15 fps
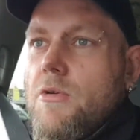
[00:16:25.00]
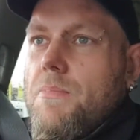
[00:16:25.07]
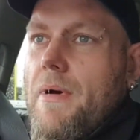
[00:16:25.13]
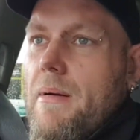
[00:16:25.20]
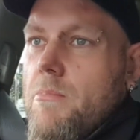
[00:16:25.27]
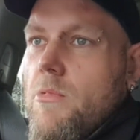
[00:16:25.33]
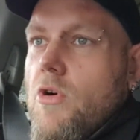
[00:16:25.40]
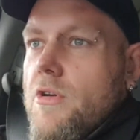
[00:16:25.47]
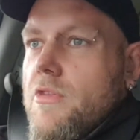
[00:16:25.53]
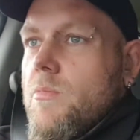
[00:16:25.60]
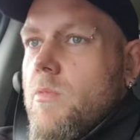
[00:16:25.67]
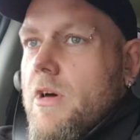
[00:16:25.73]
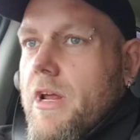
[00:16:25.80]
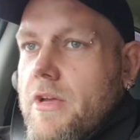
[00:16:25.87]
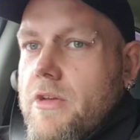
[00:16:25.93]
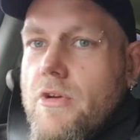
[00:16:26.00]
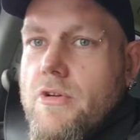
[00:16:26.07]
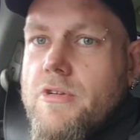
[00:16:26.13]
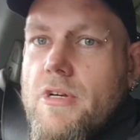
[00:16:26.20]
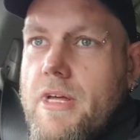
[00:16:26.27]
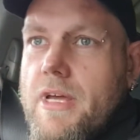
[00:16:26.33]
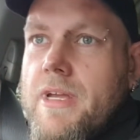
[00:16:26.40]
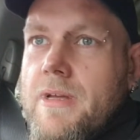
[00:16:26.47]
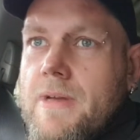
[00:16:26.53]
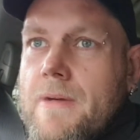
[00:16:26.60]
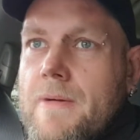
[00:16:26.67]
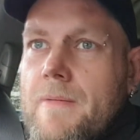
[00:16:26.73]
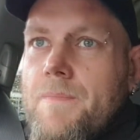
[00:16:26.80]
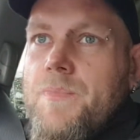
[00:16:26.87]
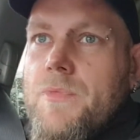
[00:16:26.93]
bit more than what I usually
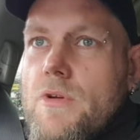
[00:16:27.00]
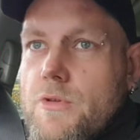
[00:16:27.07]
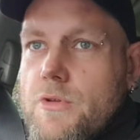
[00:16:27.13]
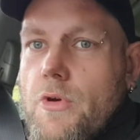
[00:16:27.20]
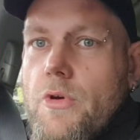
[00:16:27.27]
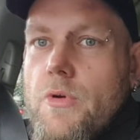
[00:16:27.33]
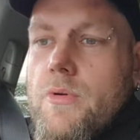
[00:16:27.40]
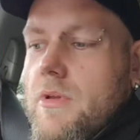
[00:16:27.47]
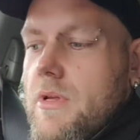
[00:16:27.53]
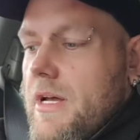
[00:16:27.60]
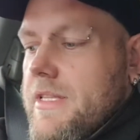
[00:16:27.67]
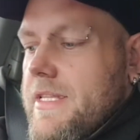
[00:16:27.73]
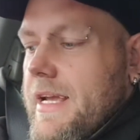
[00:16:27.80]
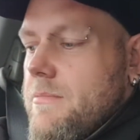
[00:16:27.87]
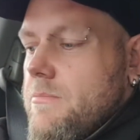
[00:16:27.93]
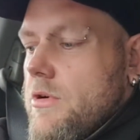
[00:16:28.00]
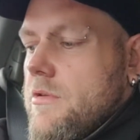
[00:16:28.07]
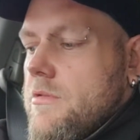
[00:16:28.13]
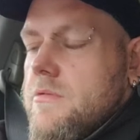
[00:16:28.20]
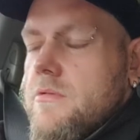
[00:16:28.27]
do at Dingbro.